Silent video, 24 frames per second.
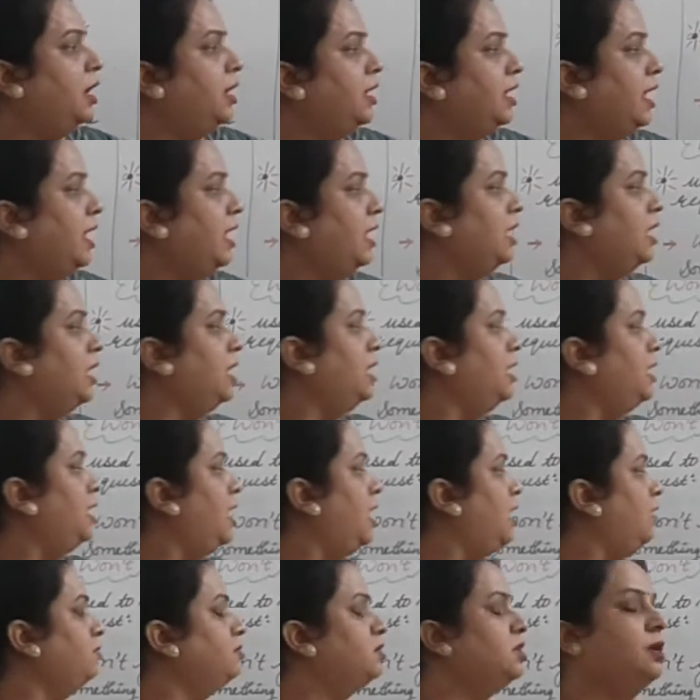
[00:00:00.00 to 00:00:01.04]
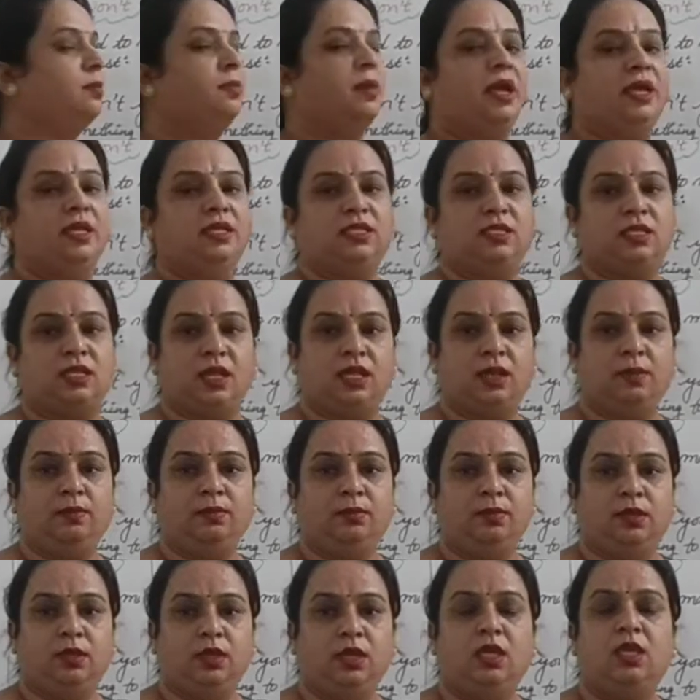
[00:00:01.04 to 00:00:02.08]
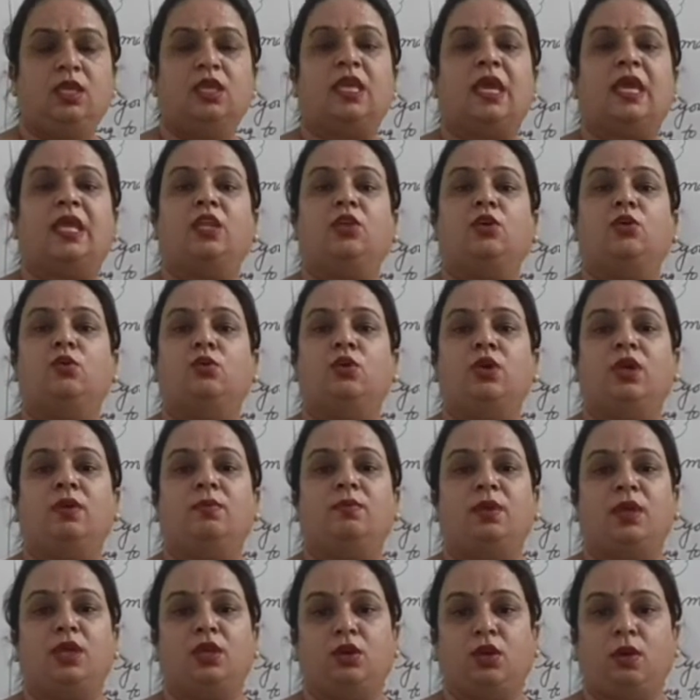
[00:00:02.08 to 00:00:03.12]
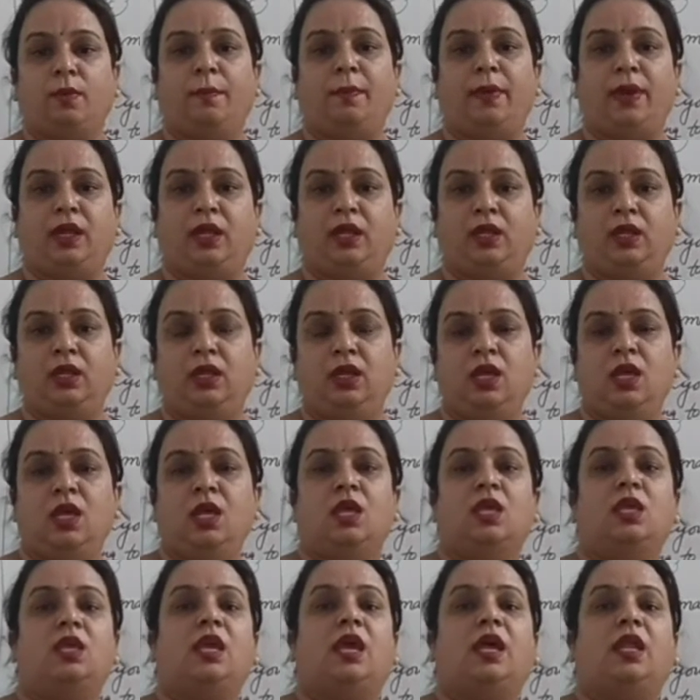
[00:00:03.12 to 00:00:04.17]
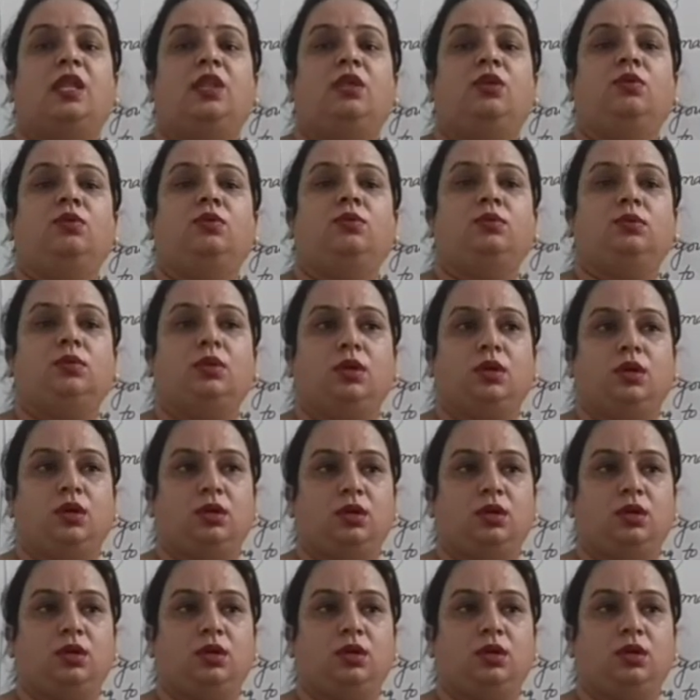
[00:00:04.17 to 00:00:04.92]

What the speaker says: Can I have some ice cream? Can you give me your pen? Can you